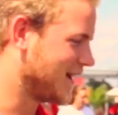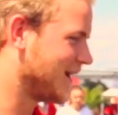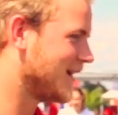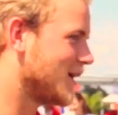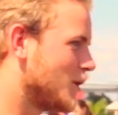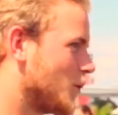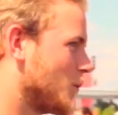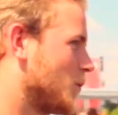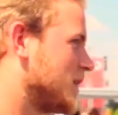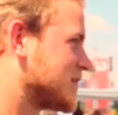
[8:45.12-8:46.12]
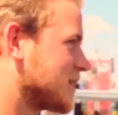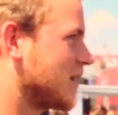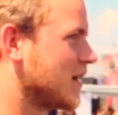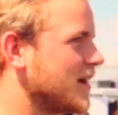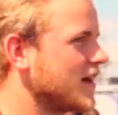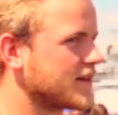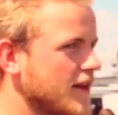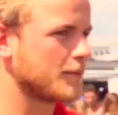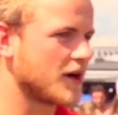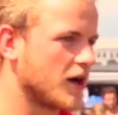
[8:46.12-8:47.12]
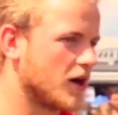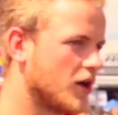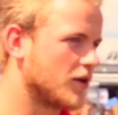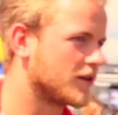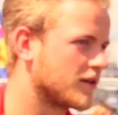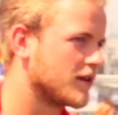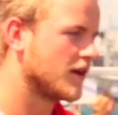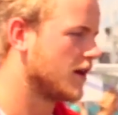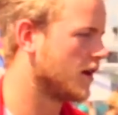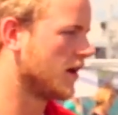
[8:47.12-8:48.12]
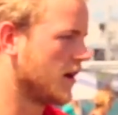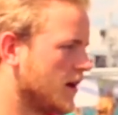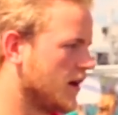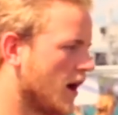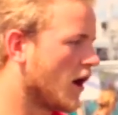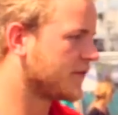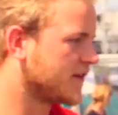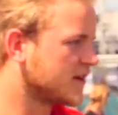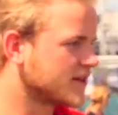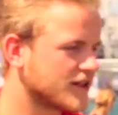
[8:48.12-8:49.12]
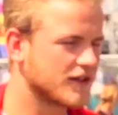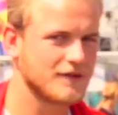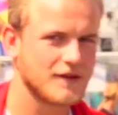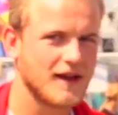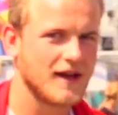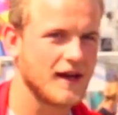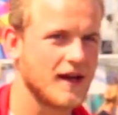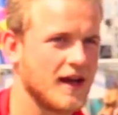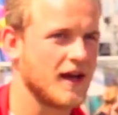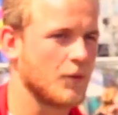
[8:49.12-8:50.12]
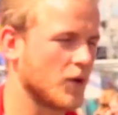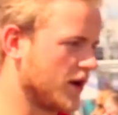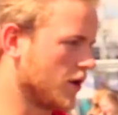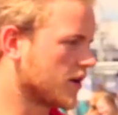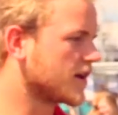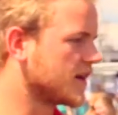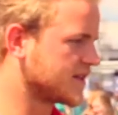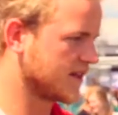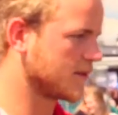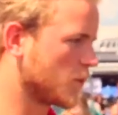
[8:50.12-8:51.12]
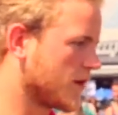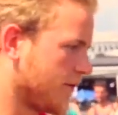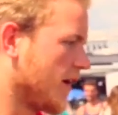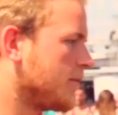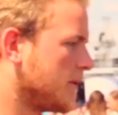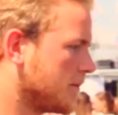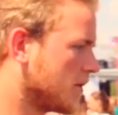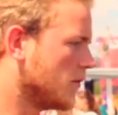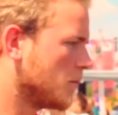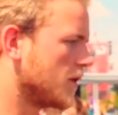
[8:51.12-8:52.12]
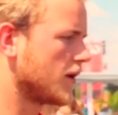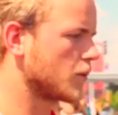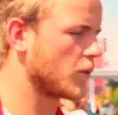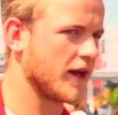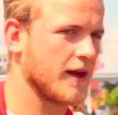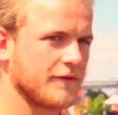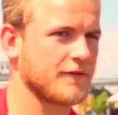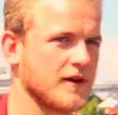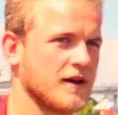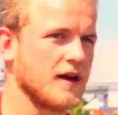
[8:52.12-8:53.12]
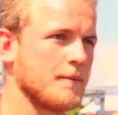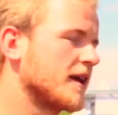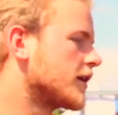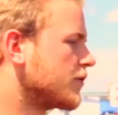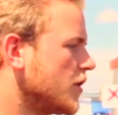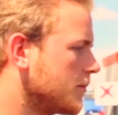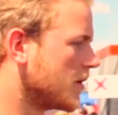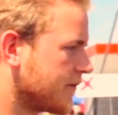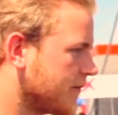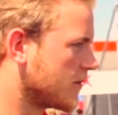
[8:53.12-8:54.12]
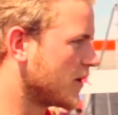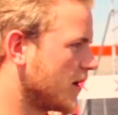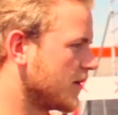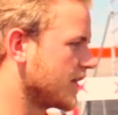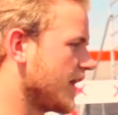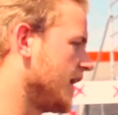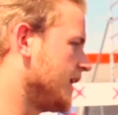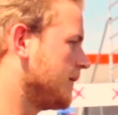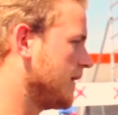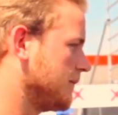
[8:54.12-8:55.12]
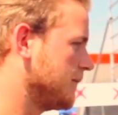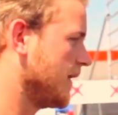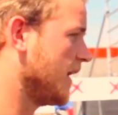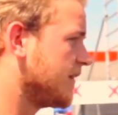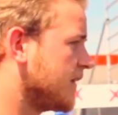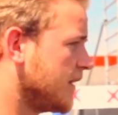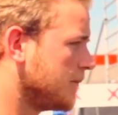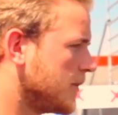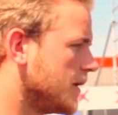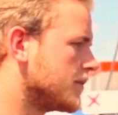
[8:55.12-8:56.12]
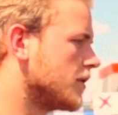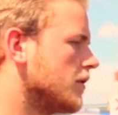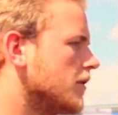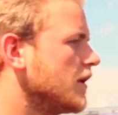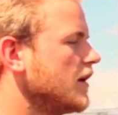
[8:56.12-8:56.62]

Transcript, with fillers: Uh, we started about uh, half a year ago, and we're organizing it with five people, but we have uh, a bigger group of around eighteen people